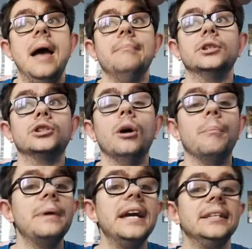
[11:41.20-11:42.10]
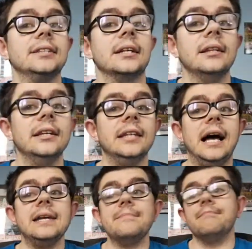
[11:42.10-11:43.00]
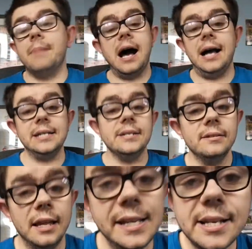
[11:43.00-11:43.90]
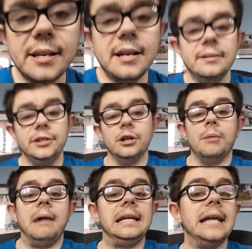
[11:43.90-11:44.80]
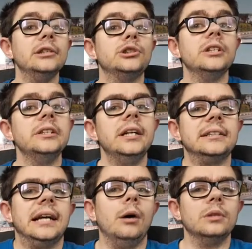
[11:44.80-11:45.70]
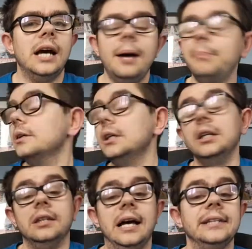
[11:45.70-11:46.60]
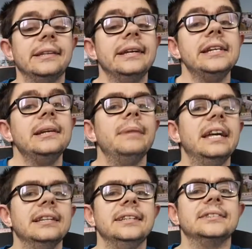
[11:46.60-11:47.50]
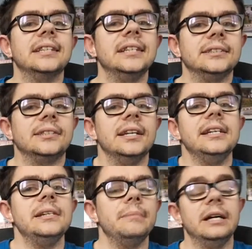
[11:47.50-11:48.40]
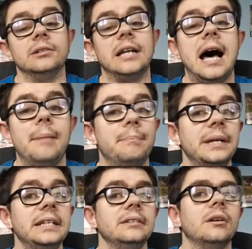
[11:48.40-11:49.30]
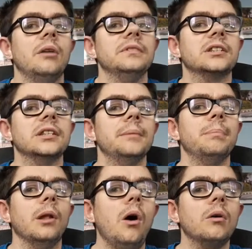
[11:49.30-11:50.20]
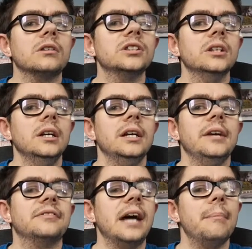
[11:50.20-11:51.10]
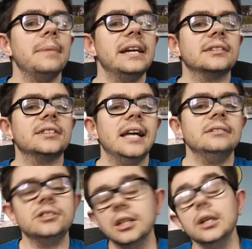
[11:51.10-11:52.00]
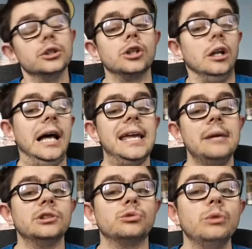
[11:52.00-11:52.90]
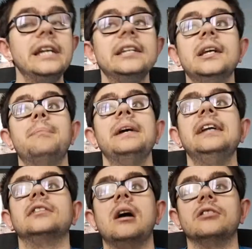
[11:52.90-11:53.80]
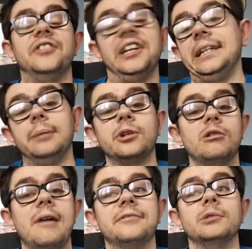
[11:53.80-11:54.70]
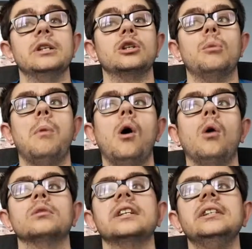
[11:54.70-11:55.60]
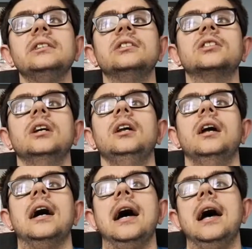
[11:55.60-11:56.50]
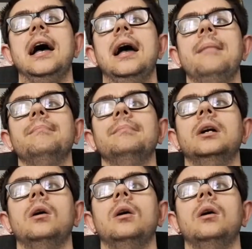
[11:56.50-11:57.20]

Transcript: So basically like my my energy account app, like the email is the email that I've been obviously blocked, if that makes sense. So like it was really a pain. So I was thinking I'm going to have to ring up all these like